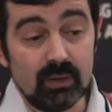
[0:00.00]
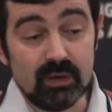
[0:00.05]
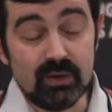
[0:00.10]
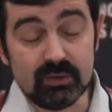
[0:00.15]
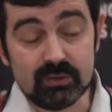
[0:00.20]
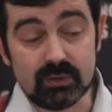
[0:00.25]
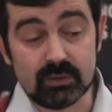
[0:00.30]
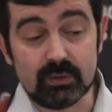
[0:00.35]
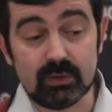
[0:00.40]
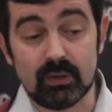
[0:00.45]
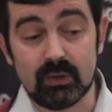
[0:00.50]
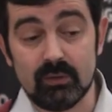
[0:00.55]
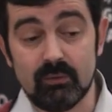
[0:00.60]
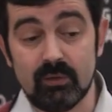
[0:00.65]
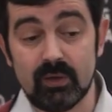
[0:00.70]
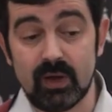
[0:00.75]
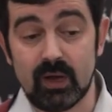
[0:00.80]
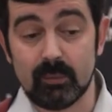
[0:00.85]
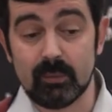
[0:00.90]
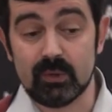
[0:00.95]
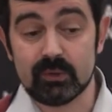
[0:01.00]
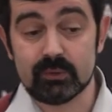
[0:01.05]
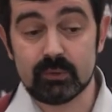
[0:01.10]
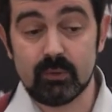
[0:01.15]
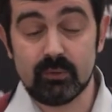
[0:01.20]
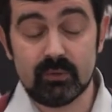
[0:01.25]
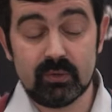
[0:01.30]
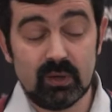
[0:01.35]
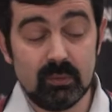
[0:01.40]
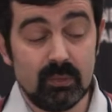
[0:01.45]
internal variables
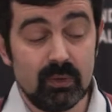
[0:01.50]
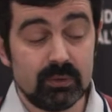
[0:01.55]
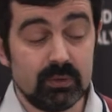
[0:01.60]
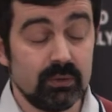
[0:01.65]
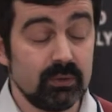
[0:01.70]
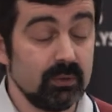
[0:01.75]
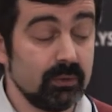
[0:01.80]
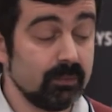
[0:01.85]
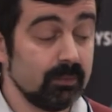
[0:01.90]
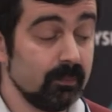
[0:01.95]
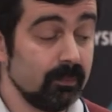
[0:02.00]
of Automaton,